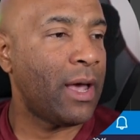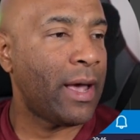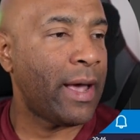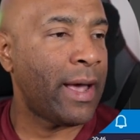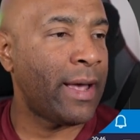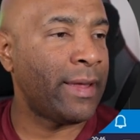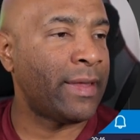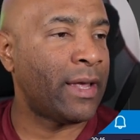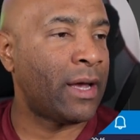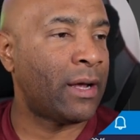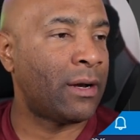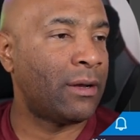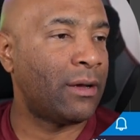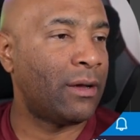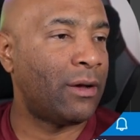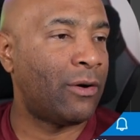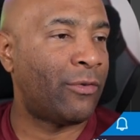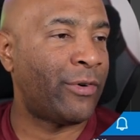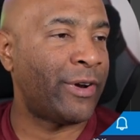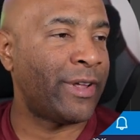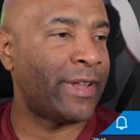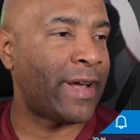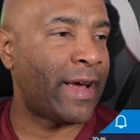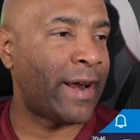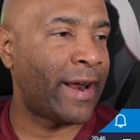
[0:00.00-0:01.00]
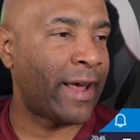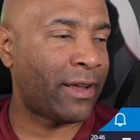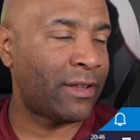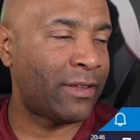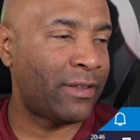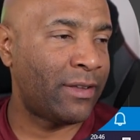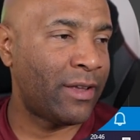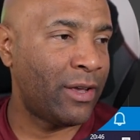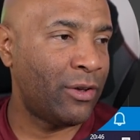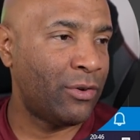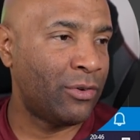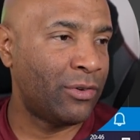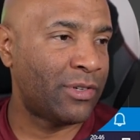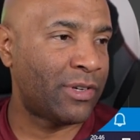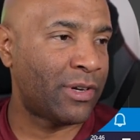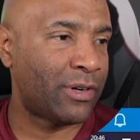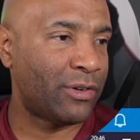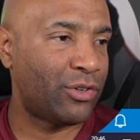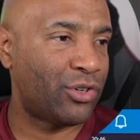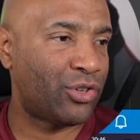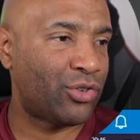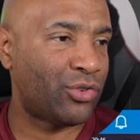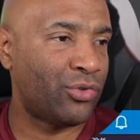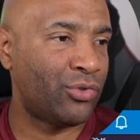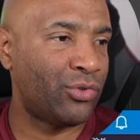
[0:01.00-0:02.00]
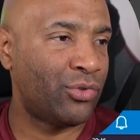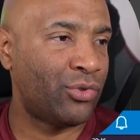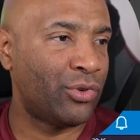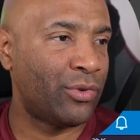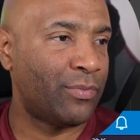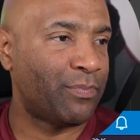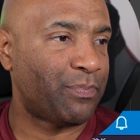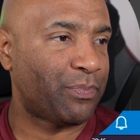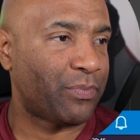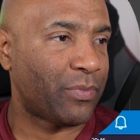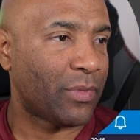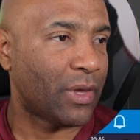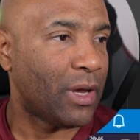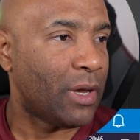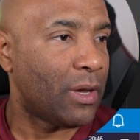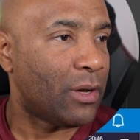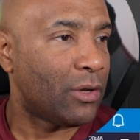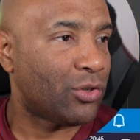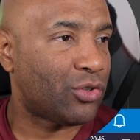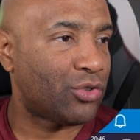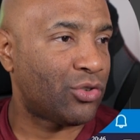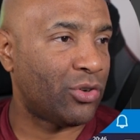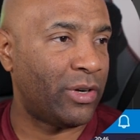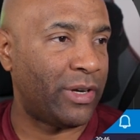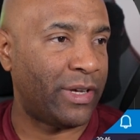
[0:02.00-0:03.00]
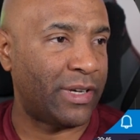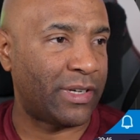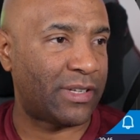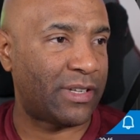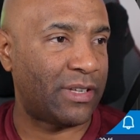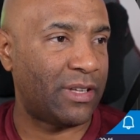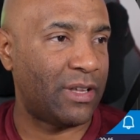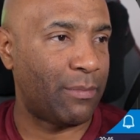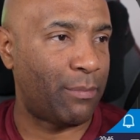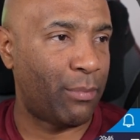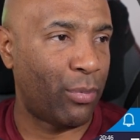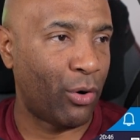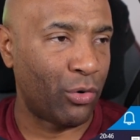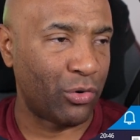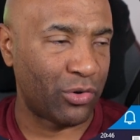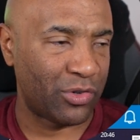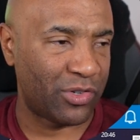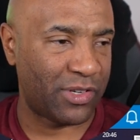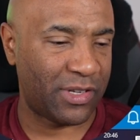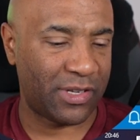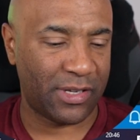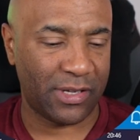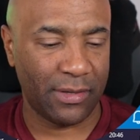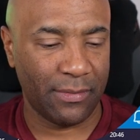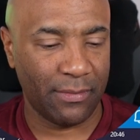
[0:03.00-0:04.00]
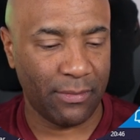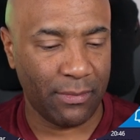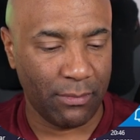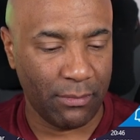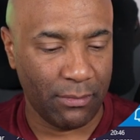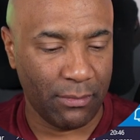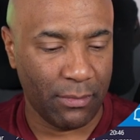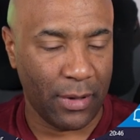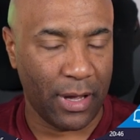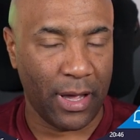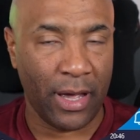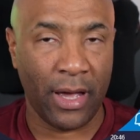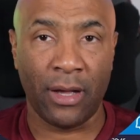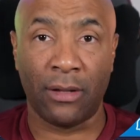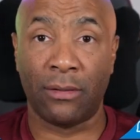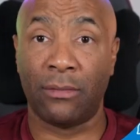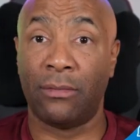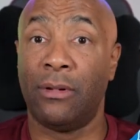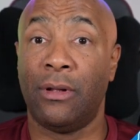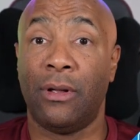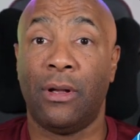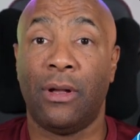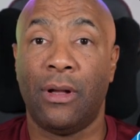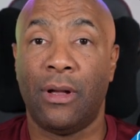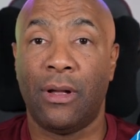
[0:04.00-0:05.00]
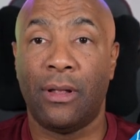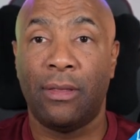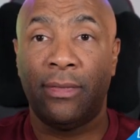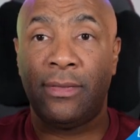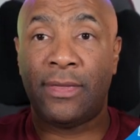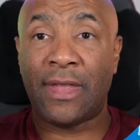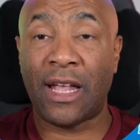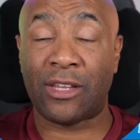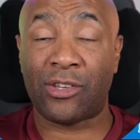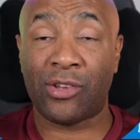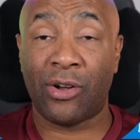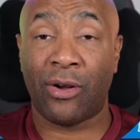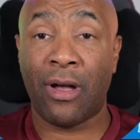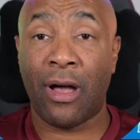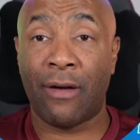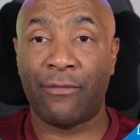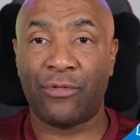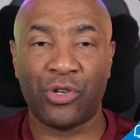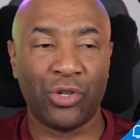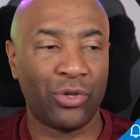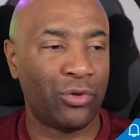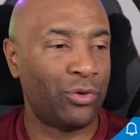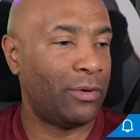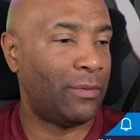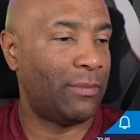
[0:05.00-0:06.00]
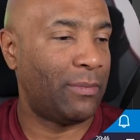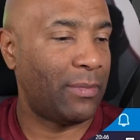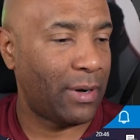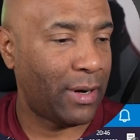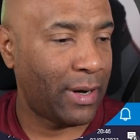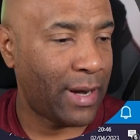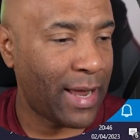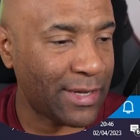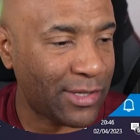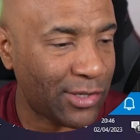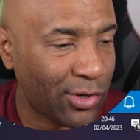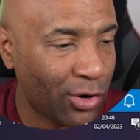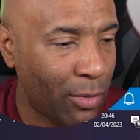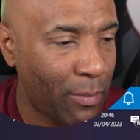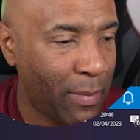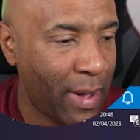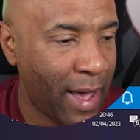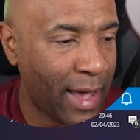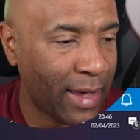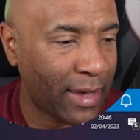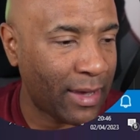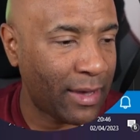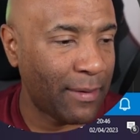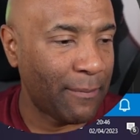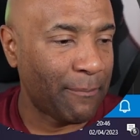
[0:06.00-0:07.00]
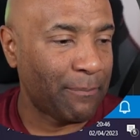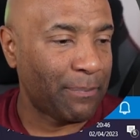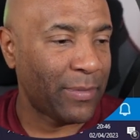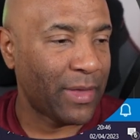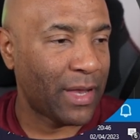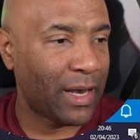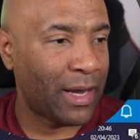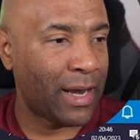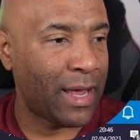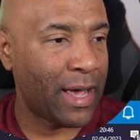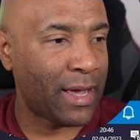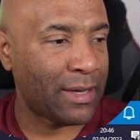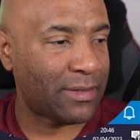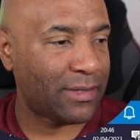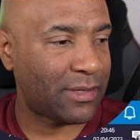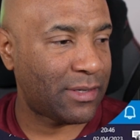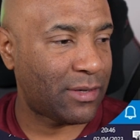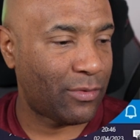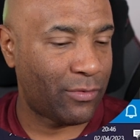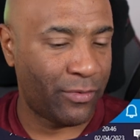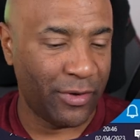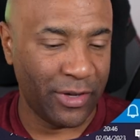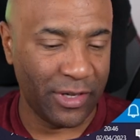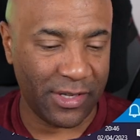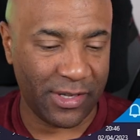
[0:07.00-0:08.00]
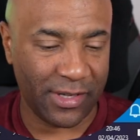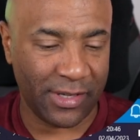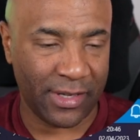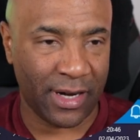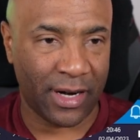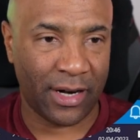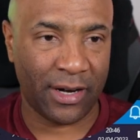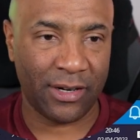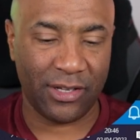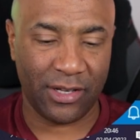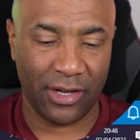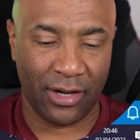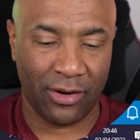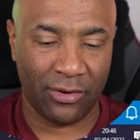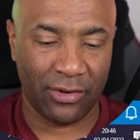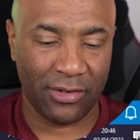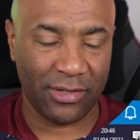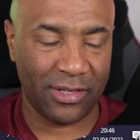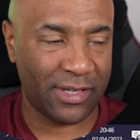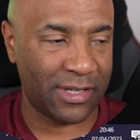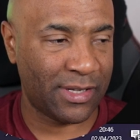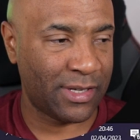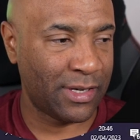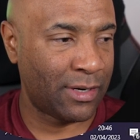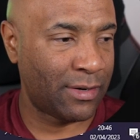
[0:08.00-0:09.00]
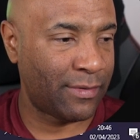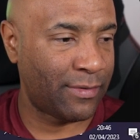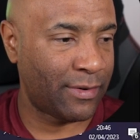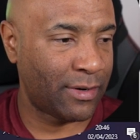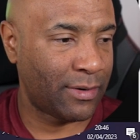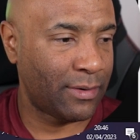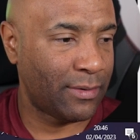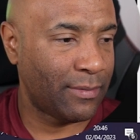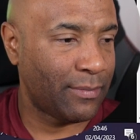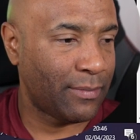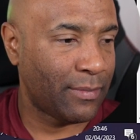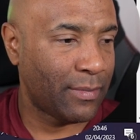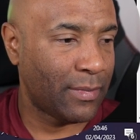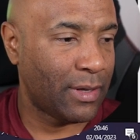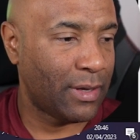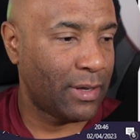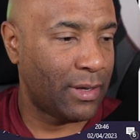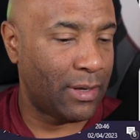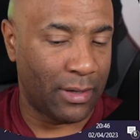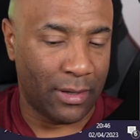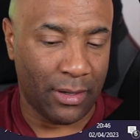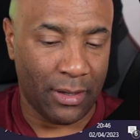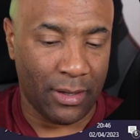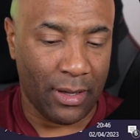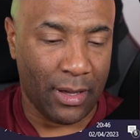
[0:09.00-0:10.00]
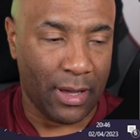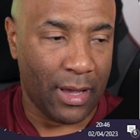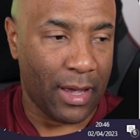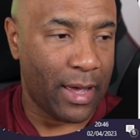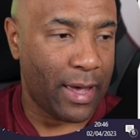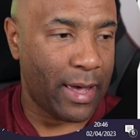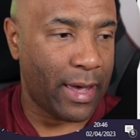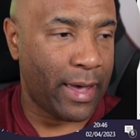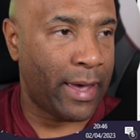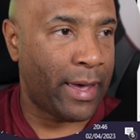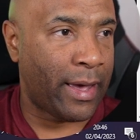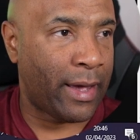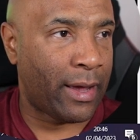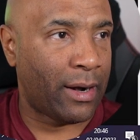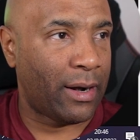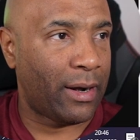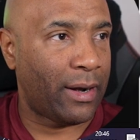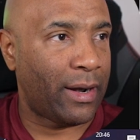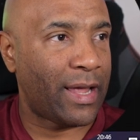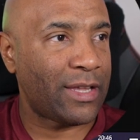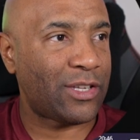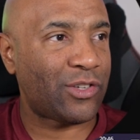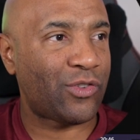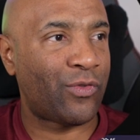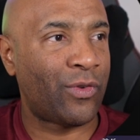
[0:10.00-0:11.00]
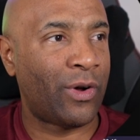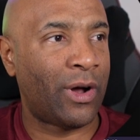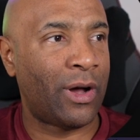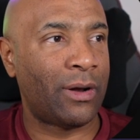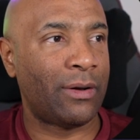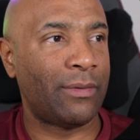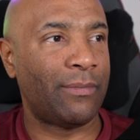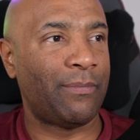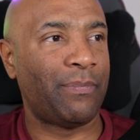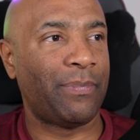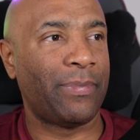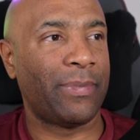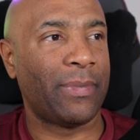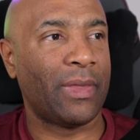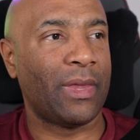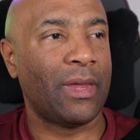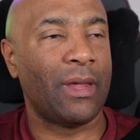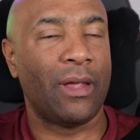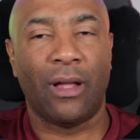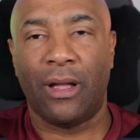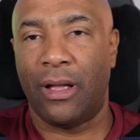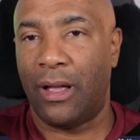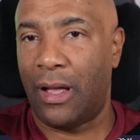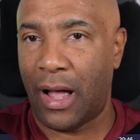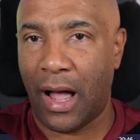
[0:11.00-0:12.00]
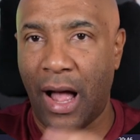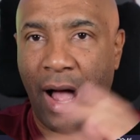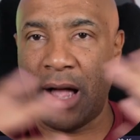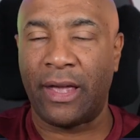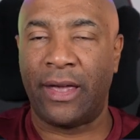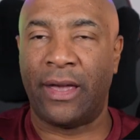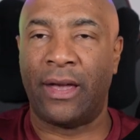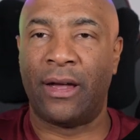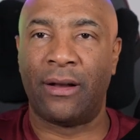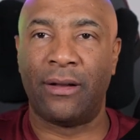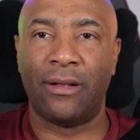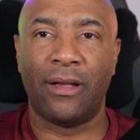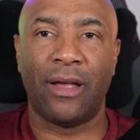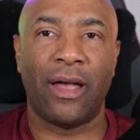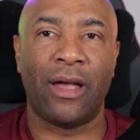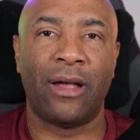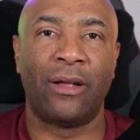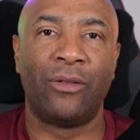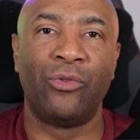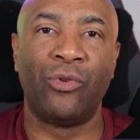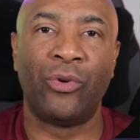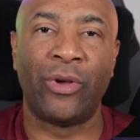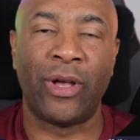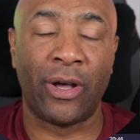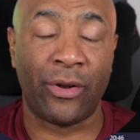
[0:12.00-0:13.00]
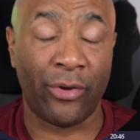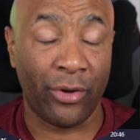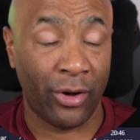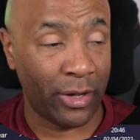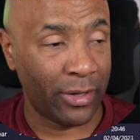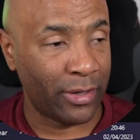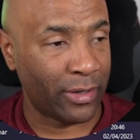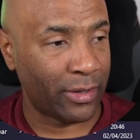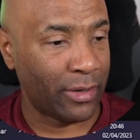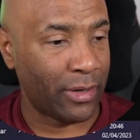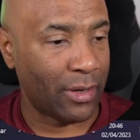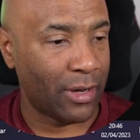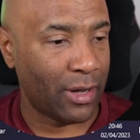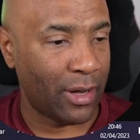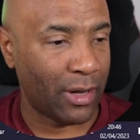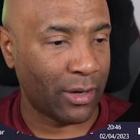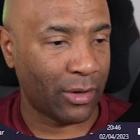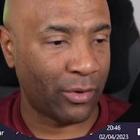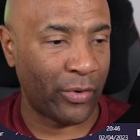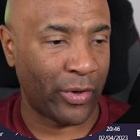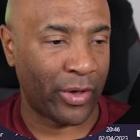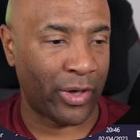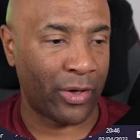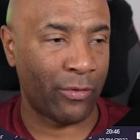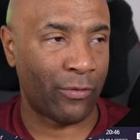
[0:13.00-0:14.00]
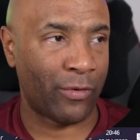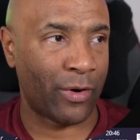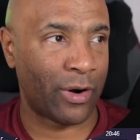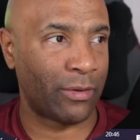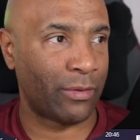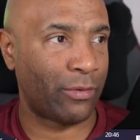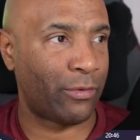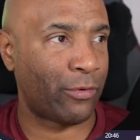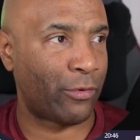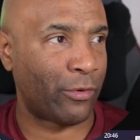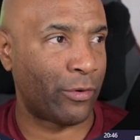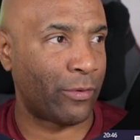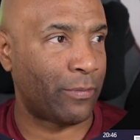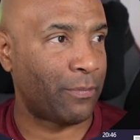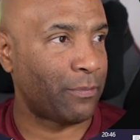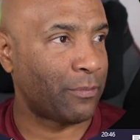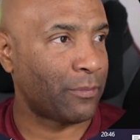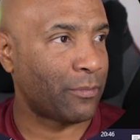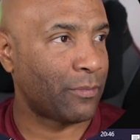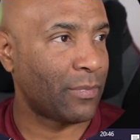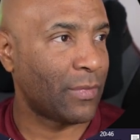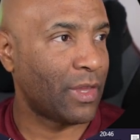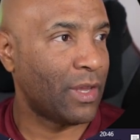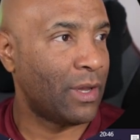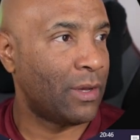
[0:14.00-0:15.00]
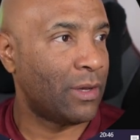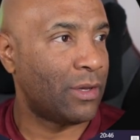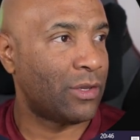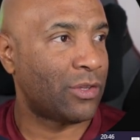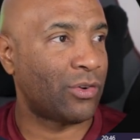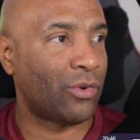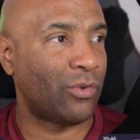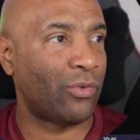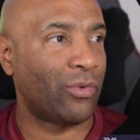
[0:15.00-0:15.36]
and then redirect the user to list the posts. And that's all I have to do. Let's go back, let's restart our server, and let's run again and do another quick run through. So